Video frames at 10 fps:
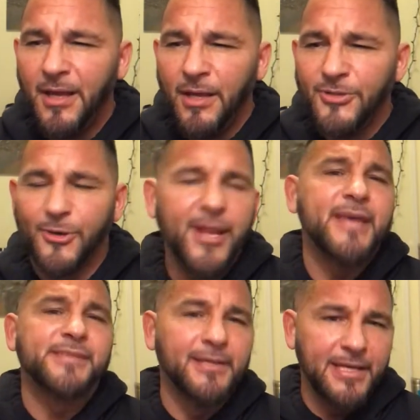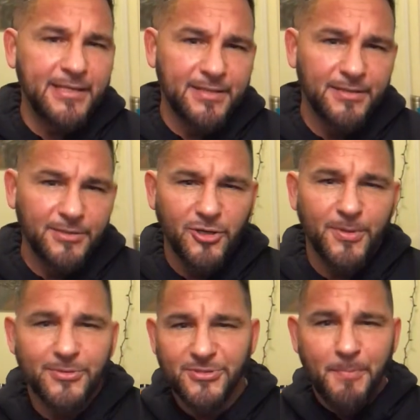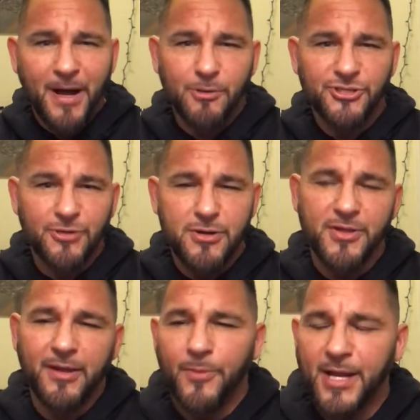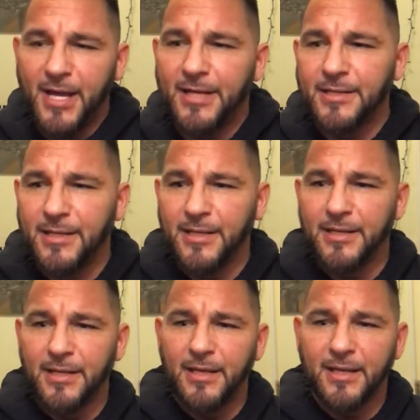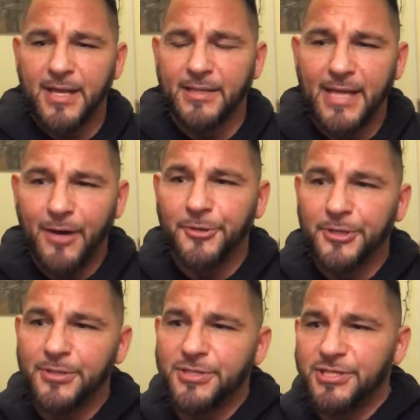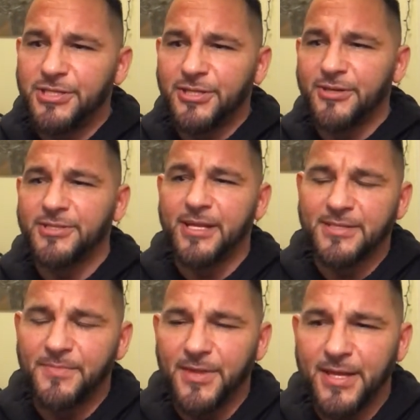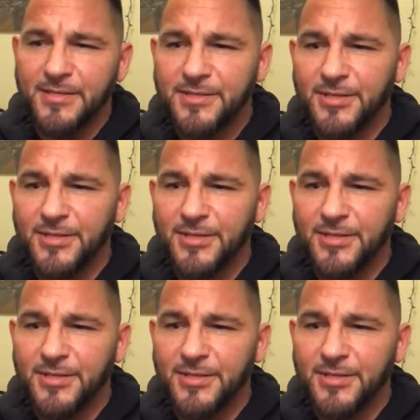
So it escalated a little bit. There was a power struggle that went on, and it got louder, and she started saying some things, and,